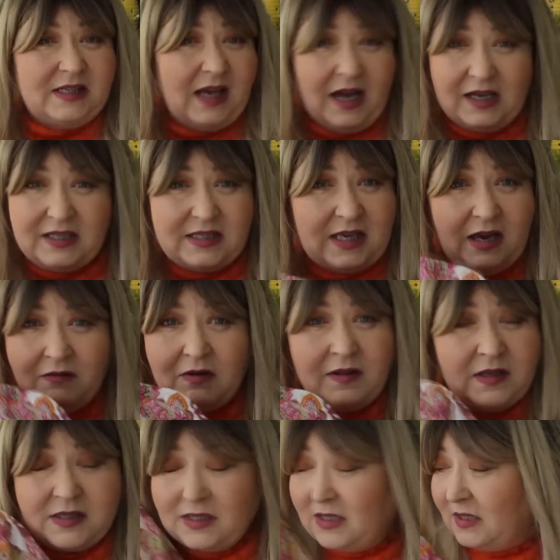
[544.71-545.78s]
size down
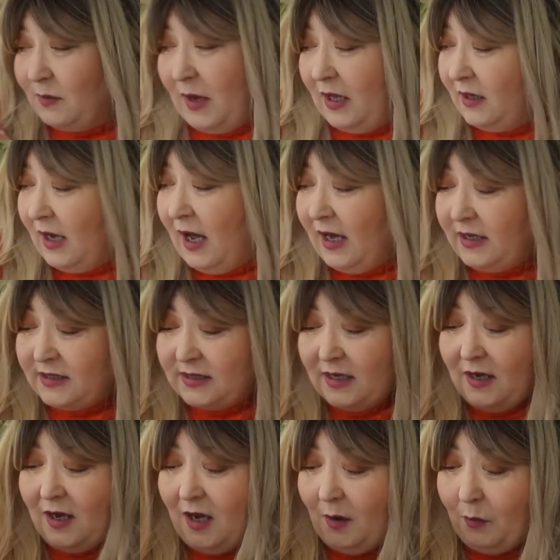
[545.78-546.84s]
in this as well, guys.
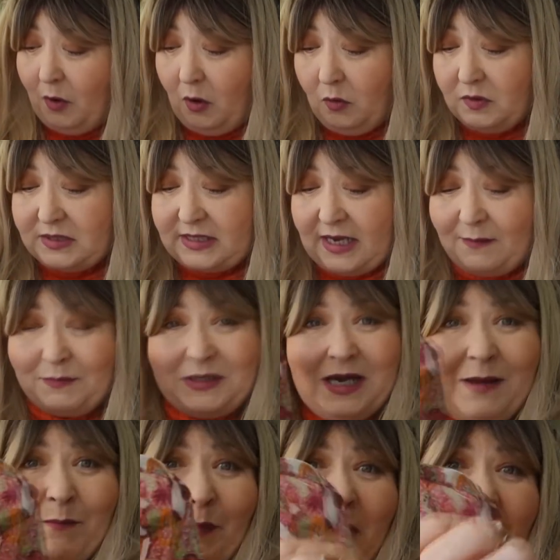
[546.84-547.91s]
But it was um
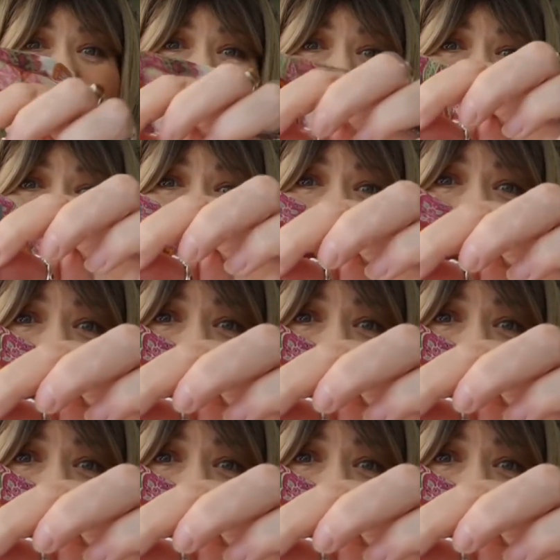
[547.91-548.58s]
ten pounds,